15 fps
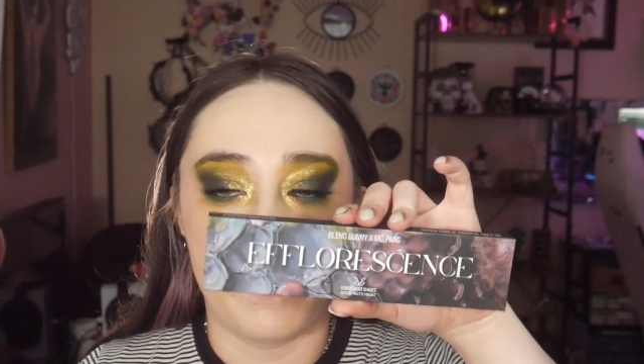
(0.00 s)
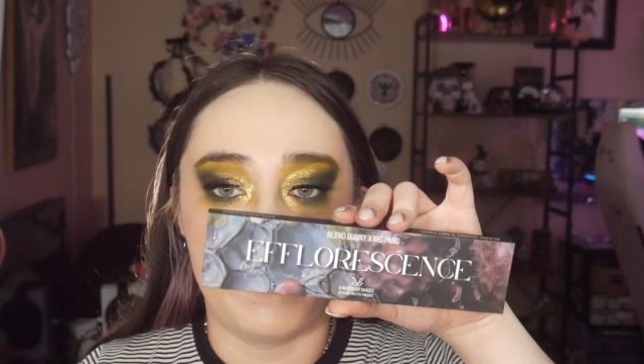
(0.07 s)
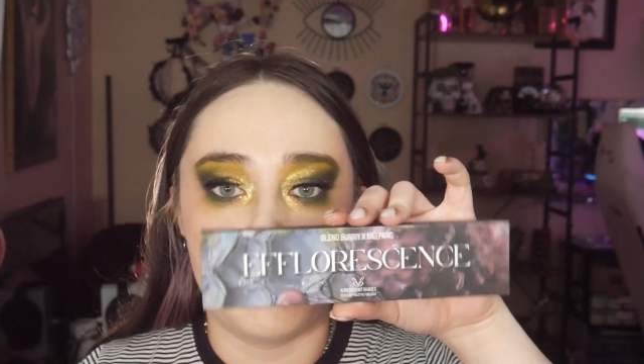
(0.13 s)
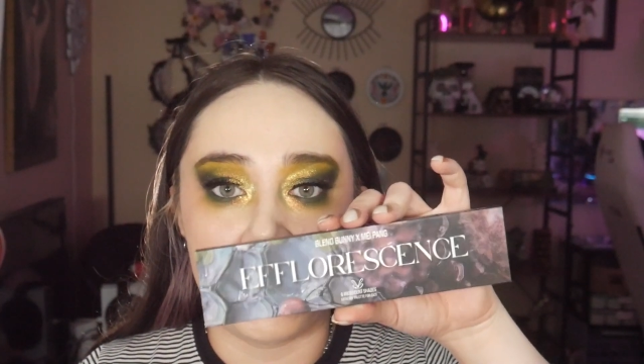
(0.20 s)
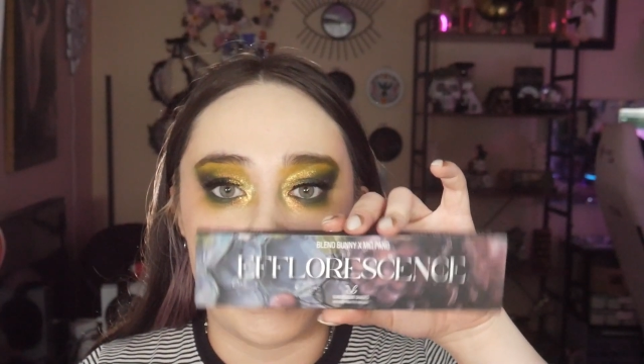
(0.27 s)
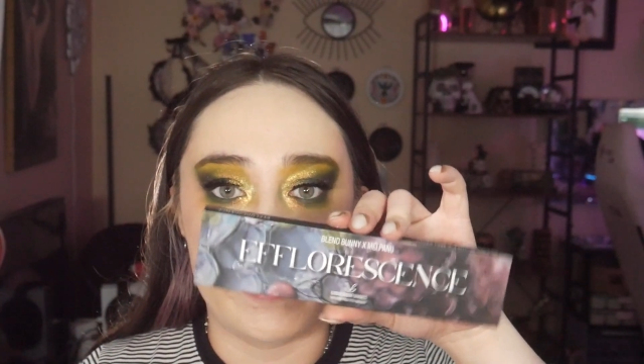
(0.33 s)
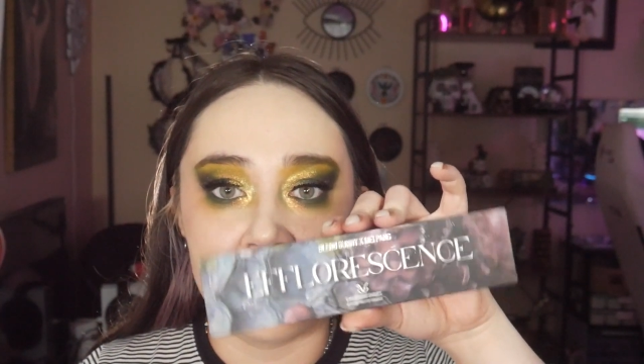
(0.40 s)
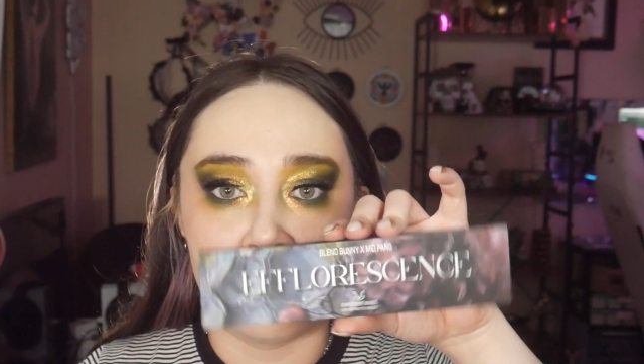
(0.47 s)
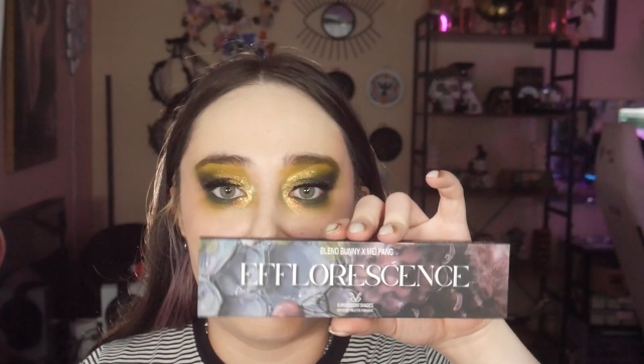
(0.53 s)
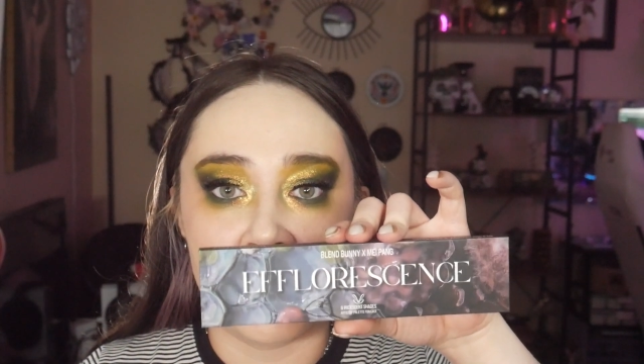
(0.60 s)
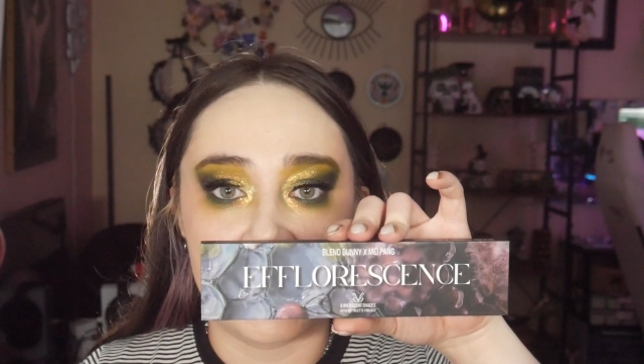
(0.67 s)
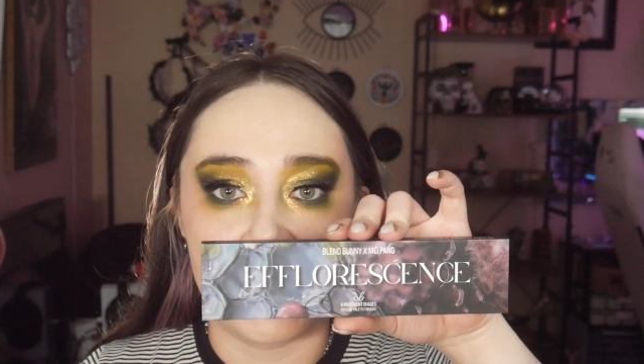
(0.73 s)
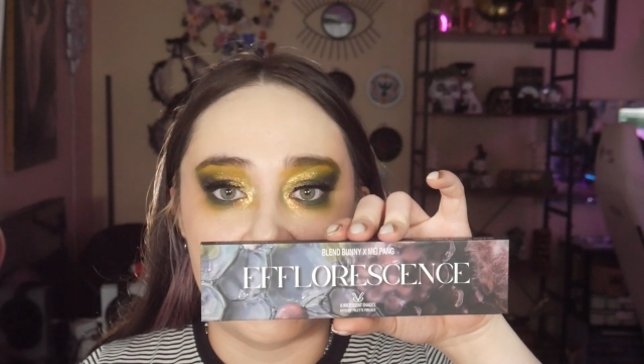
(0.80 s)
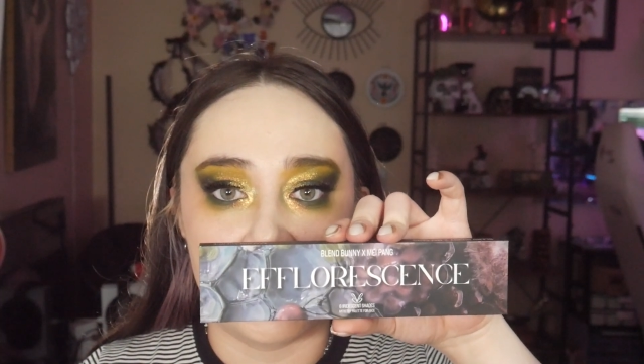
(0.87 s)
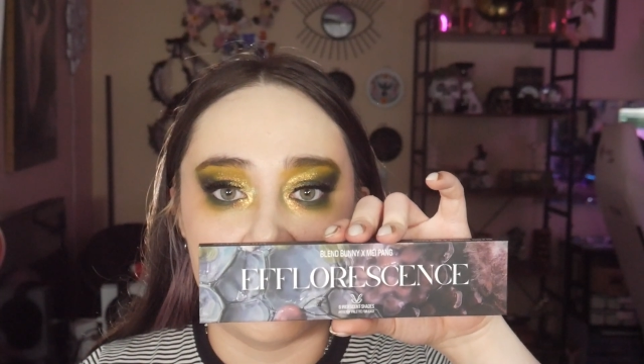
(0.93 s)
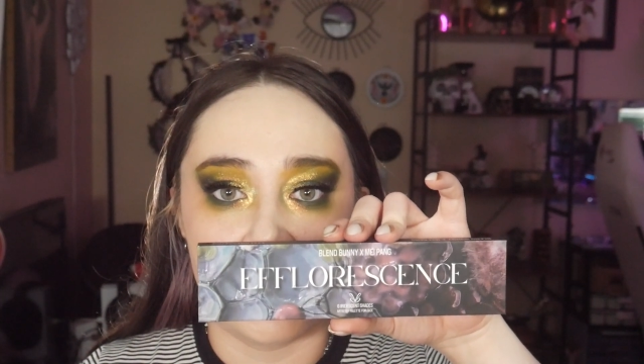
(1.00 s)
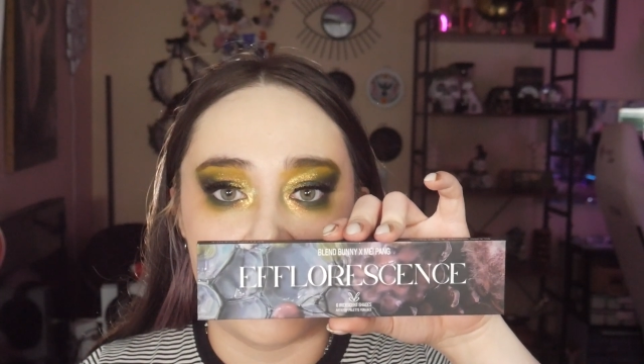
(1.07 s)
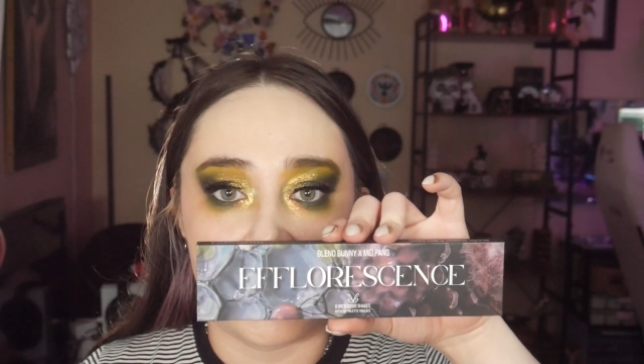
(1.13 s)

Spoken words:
Blend Bunny